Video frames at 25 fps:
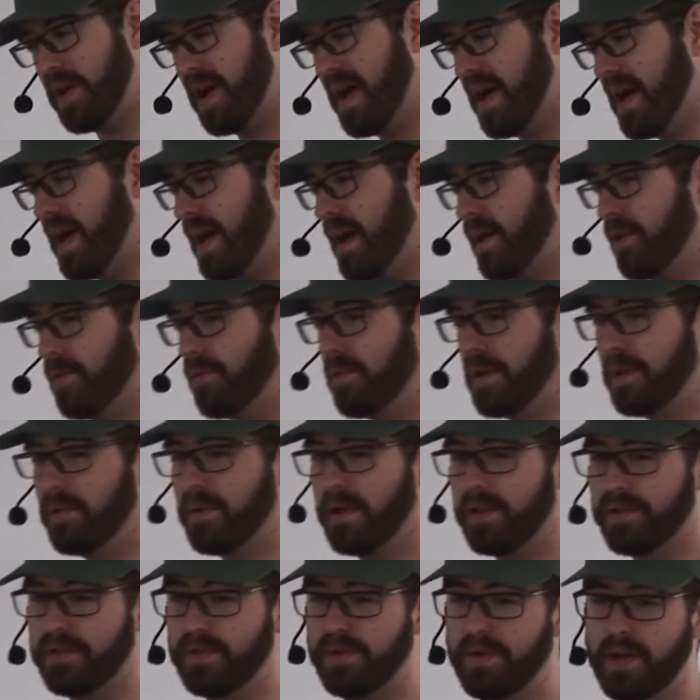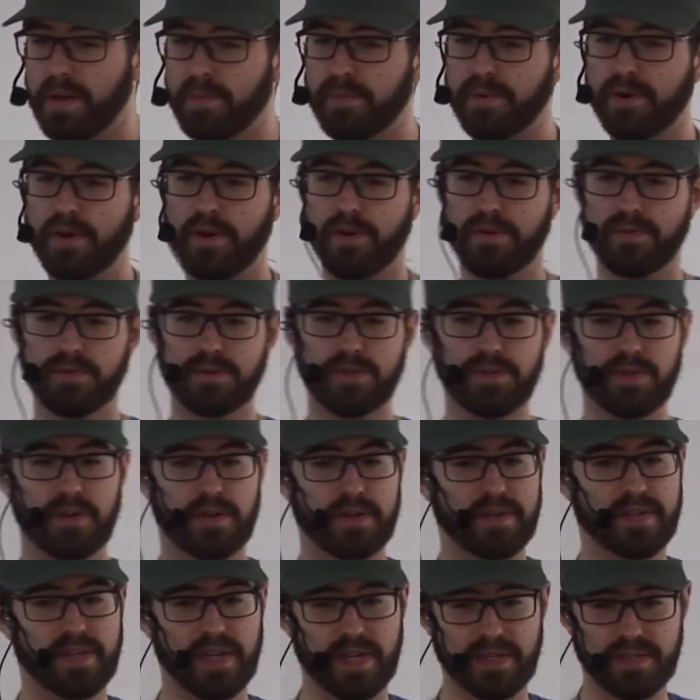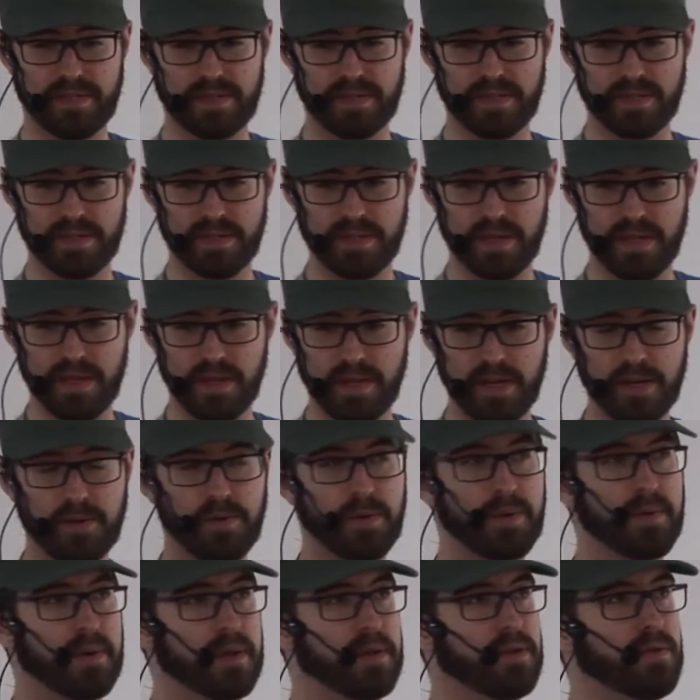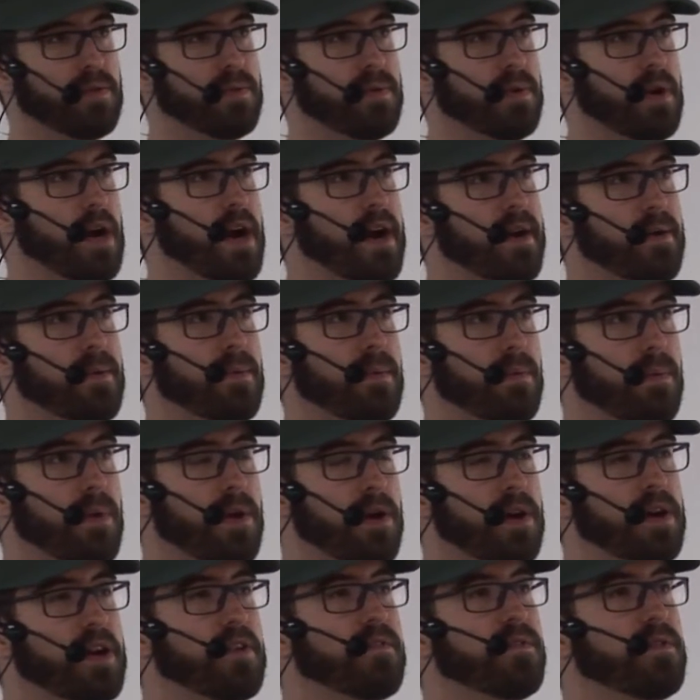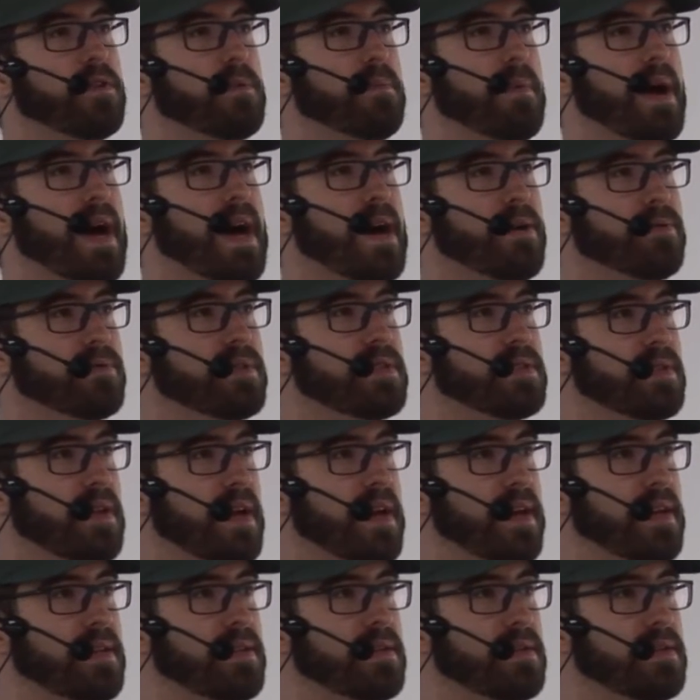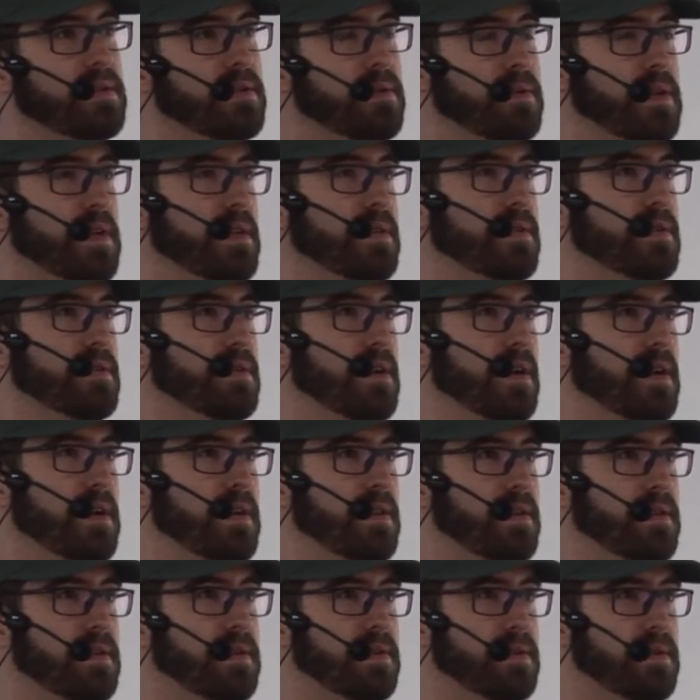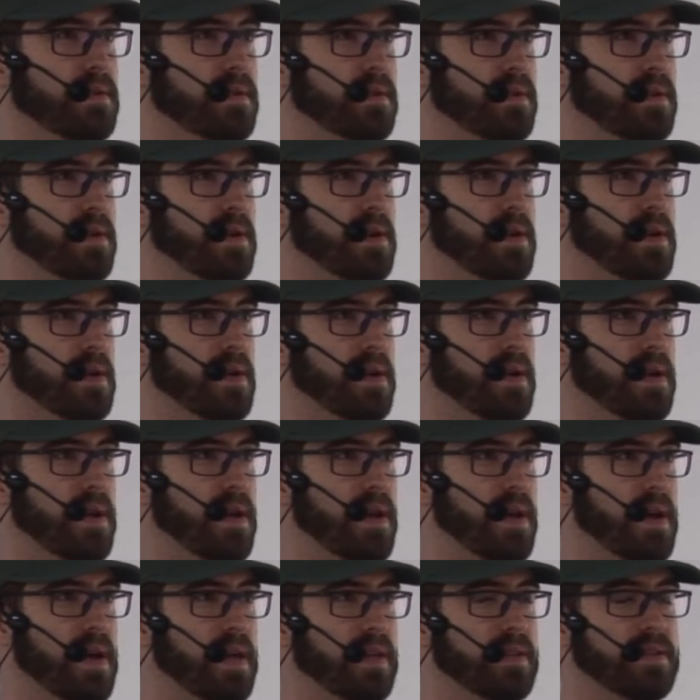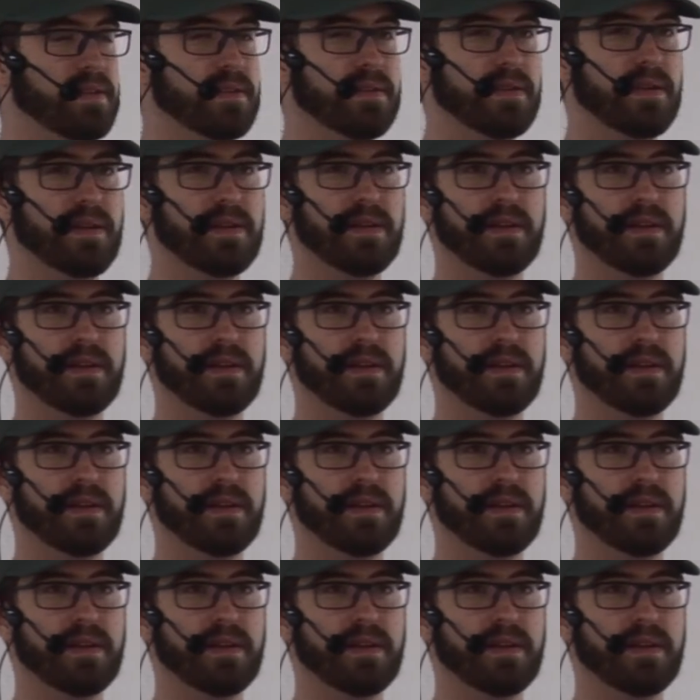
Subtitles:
how we want to approach our tests. We want to work from outside to inside. And